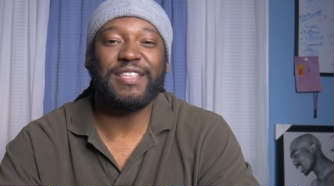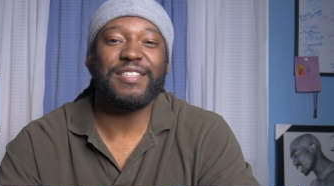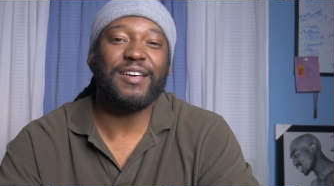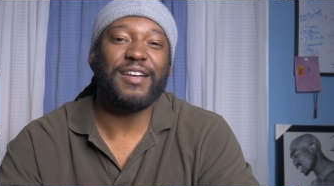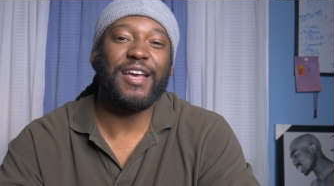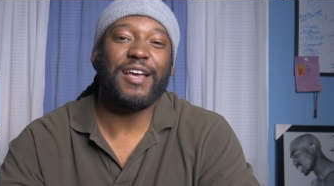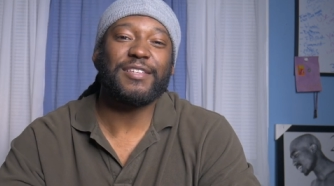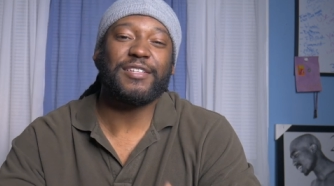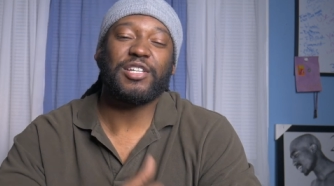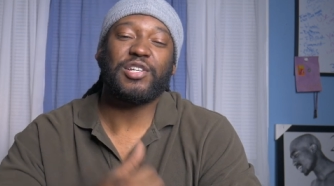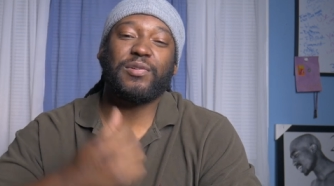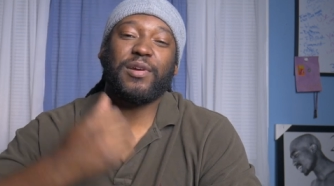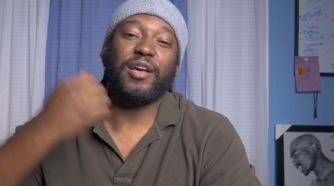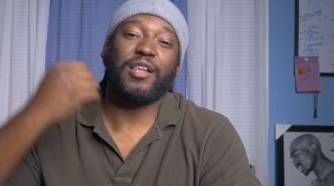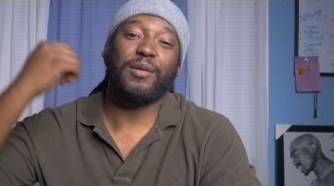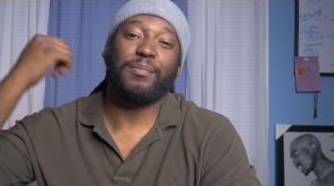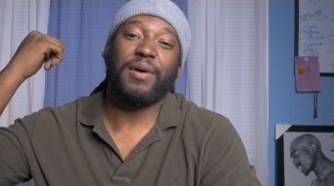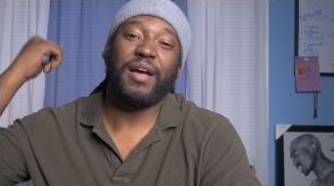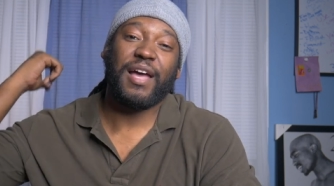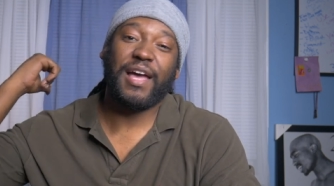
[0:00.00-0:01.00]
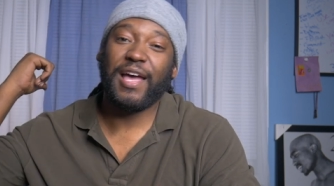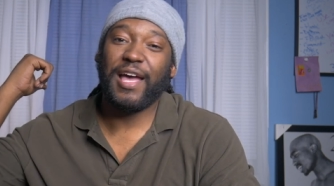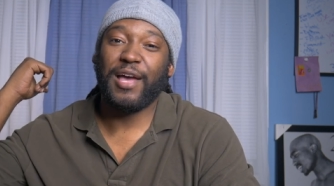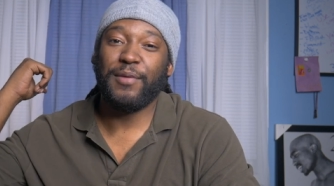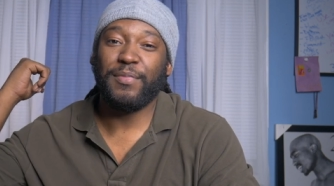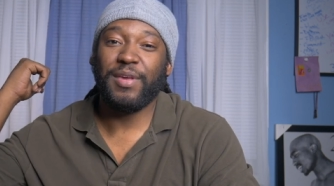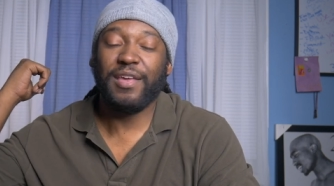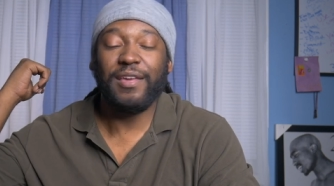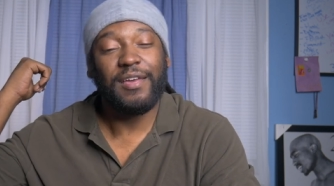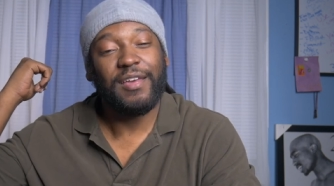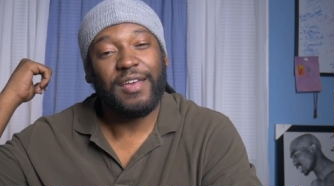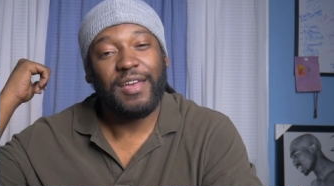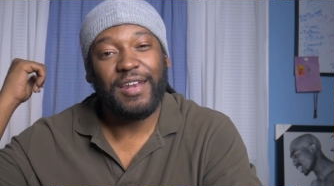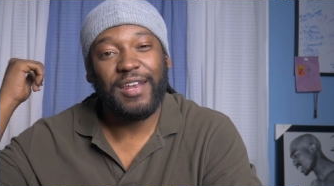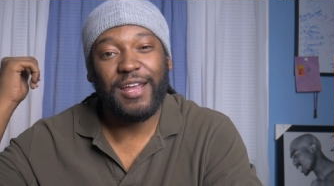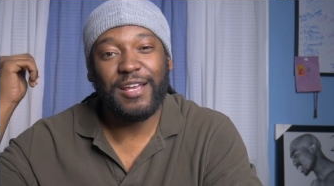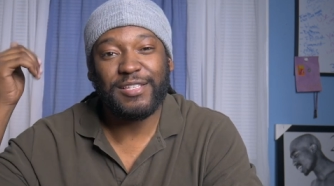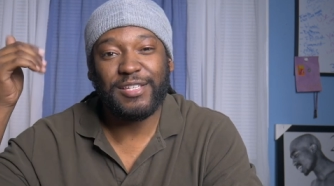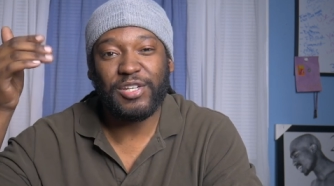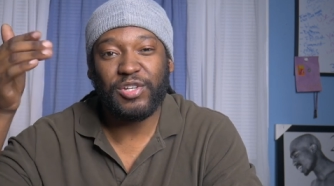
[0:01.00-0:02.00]
So there's a trailer behind me and
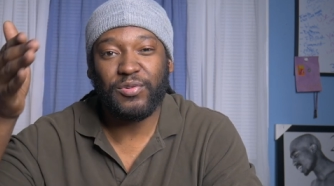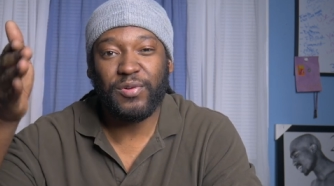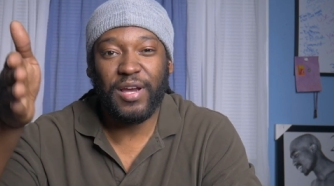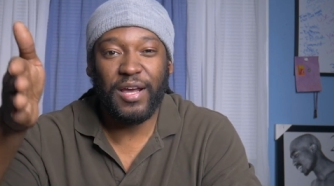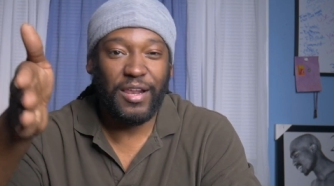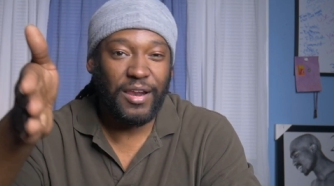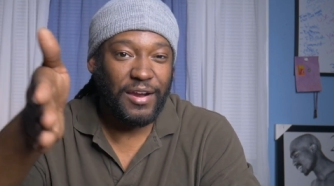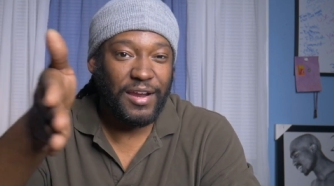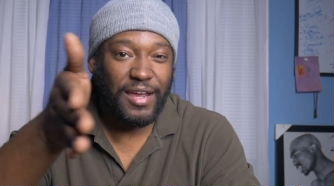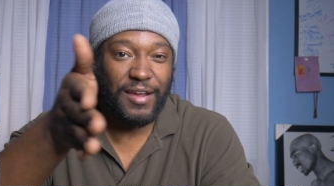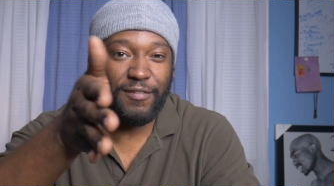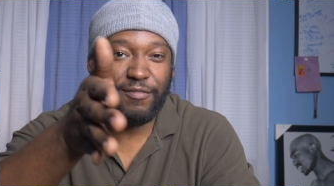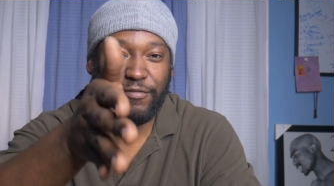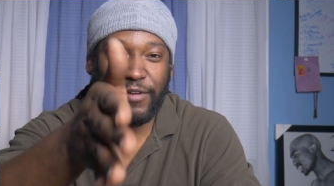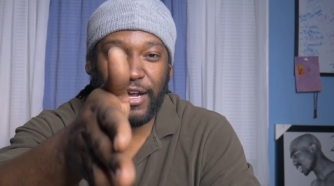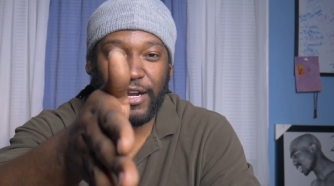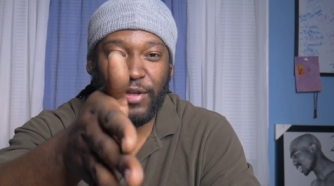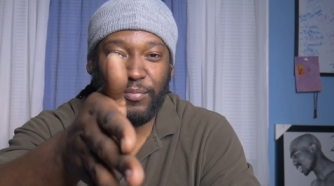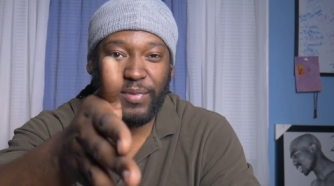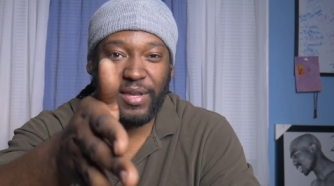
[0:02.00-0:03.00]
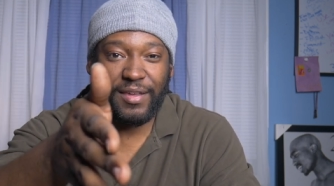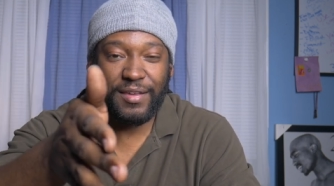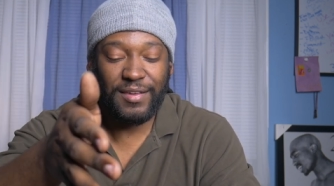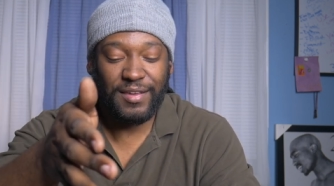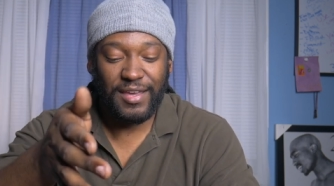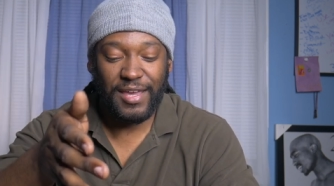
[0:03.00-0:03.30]
there's a trailer in front of me,